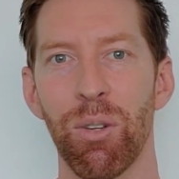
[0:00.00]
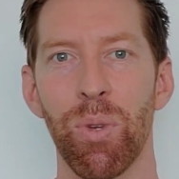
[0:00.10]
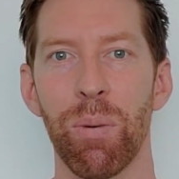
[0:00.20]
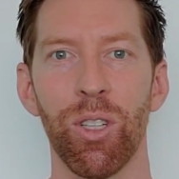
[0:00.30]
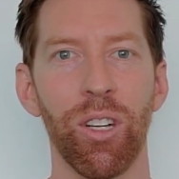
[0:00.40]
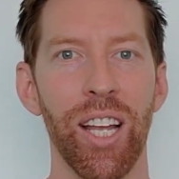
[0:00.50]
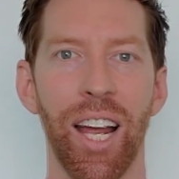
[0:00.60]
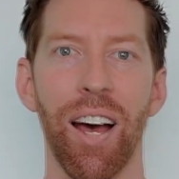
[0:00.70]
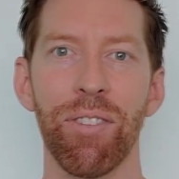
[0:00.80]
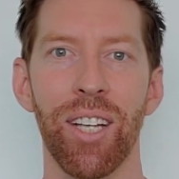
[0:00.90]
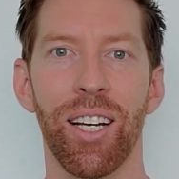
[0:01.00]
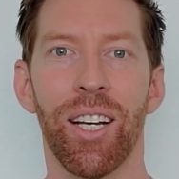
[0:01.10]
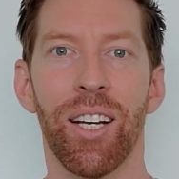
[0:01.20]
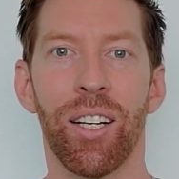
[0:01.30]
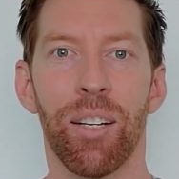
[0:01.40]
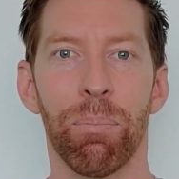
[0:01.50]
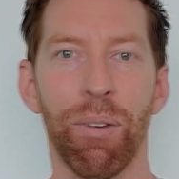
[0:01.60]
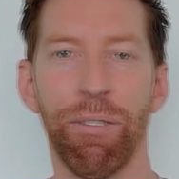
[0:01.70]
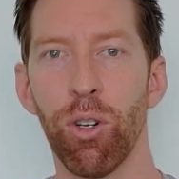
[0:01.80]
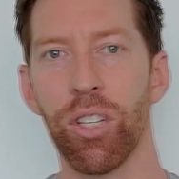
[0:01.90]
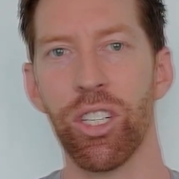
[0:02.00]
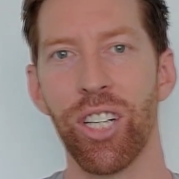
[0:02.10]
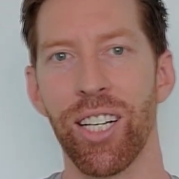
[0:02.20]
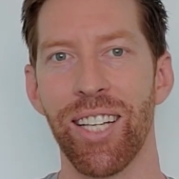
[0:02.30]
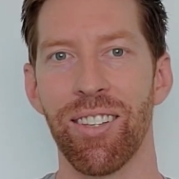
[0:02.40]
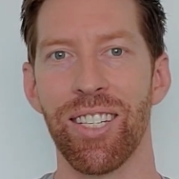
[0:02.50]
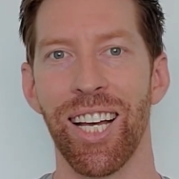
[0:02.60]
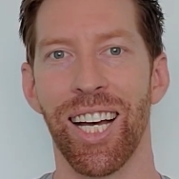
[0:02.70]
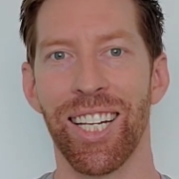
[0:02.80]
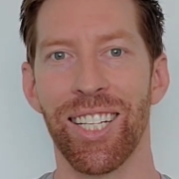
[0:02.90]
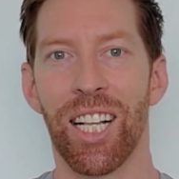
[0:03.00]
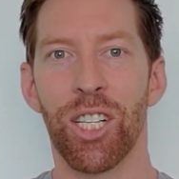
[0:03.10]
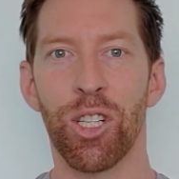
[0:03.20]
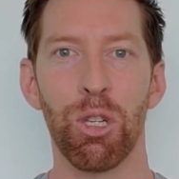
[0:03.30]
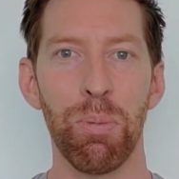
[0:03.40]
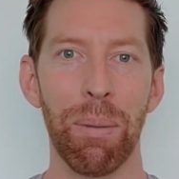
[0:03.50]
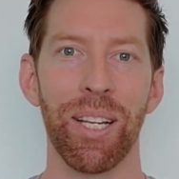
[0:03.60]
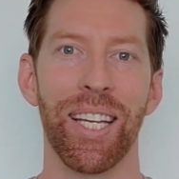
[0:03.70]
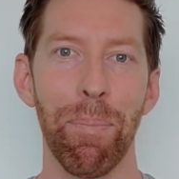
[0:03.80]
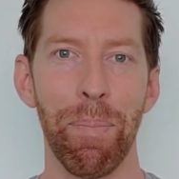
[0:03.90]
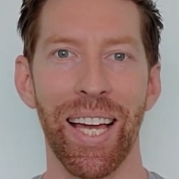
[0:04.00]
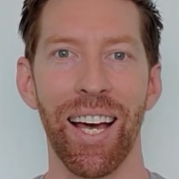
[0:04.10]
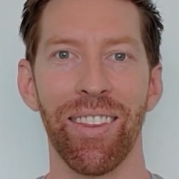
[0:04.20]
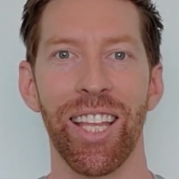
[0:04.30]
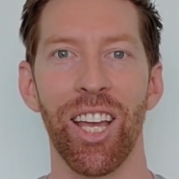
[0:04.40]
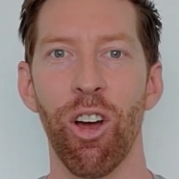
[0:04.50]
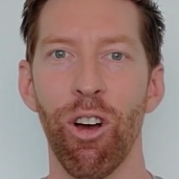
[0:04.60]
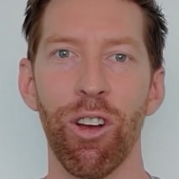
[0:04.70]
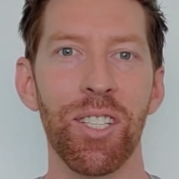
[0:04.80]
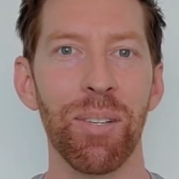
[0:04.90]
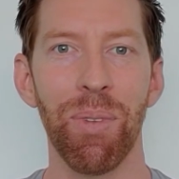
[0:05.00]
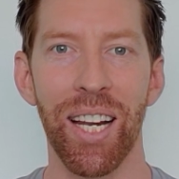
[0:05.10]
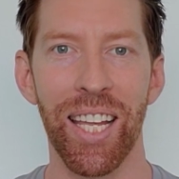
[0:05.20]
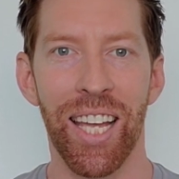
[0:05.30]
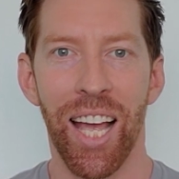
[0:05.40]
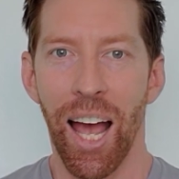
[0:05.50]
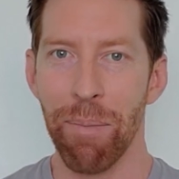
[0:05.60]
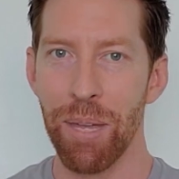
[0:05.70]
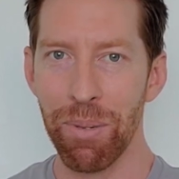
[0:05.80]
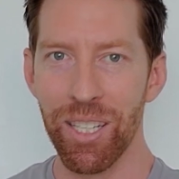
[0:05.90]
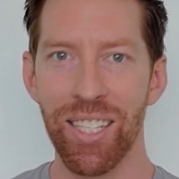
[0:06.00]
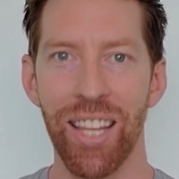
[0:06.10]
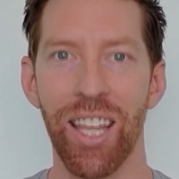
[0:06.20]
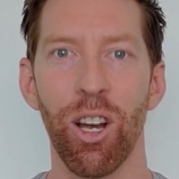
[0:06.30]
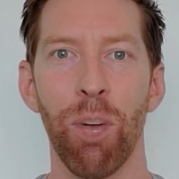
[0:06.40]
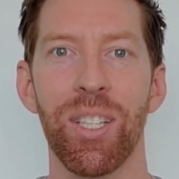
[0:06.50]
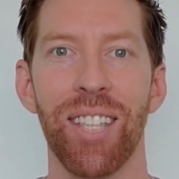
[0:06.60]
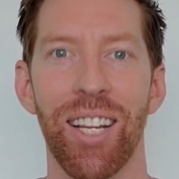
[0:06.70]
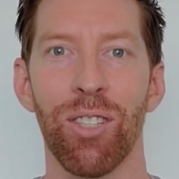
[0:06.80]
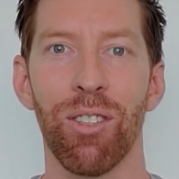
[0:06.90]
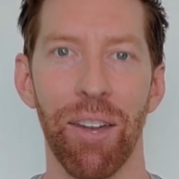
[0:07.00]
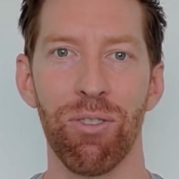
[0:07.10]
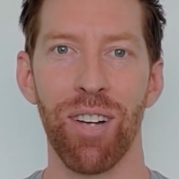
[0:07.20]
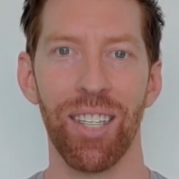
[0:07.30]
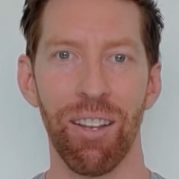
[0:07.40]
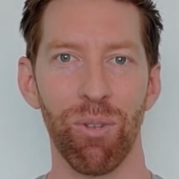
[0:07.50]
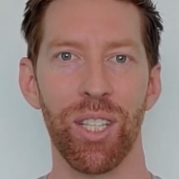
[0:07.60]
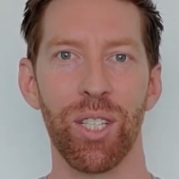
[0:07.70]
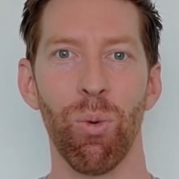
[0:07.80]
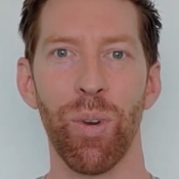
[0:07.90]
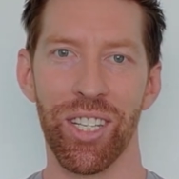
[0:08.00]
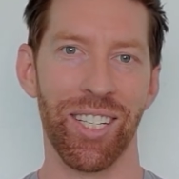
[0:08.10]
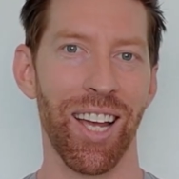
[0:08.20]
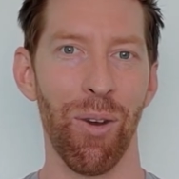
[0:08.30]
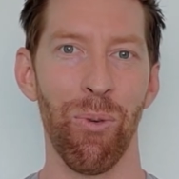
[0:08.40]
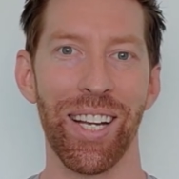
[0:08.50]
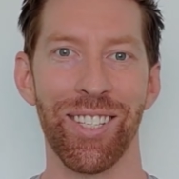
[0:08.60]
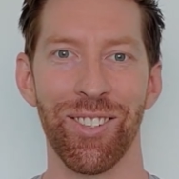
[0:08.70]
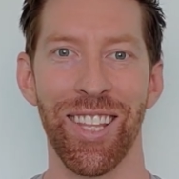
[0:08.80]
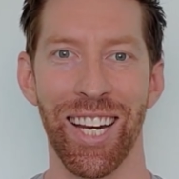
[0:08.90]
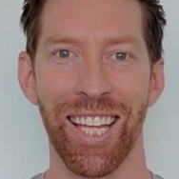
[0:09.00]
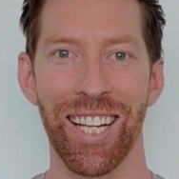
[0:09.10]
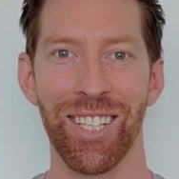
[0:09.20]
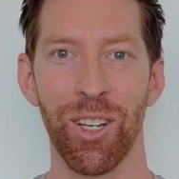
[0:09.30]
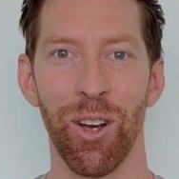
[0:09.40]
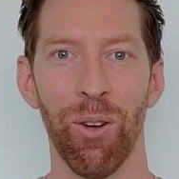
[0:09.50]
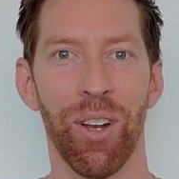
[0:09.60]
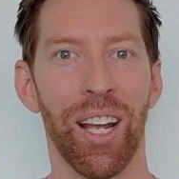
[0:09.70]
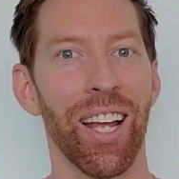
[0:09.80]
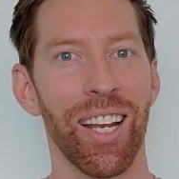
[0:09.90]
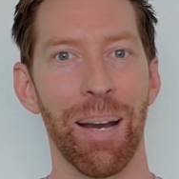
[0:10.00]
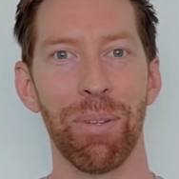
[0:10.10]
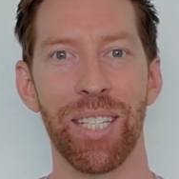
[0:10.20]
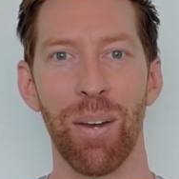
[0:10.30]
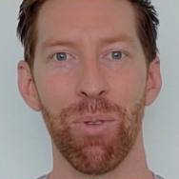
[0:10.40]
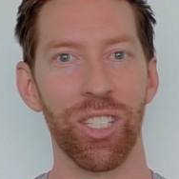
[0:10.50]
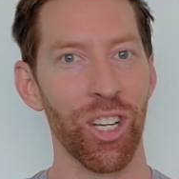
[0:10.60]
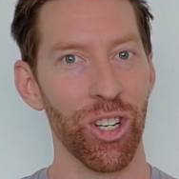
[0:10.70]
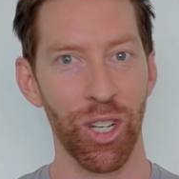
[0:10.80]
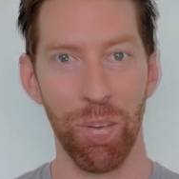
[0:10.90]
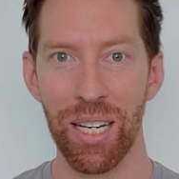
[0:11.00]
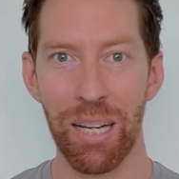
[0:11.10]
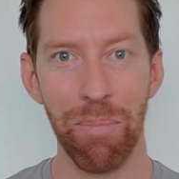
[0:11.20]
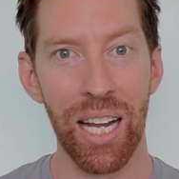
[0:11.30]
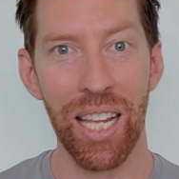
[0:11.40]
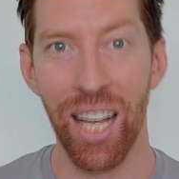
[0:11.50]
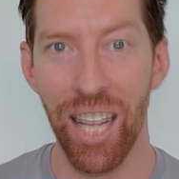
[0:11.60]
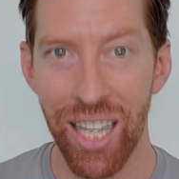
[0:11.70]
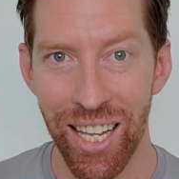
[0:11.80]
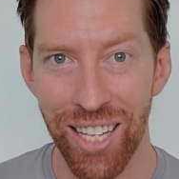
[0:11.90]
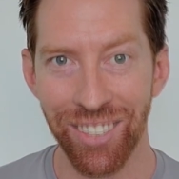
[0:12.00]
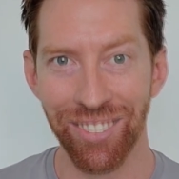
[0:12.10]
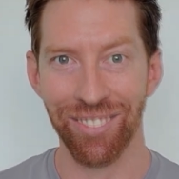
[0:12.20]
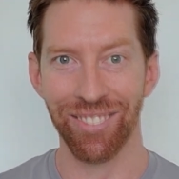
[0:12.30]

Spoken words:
that we were looking after before the shutdown started. So to be able to get back out there, earn some money, and be able to send that home and start to look after our loved ones, we just can't wait to do that again. So number 10 was show me the money, honey.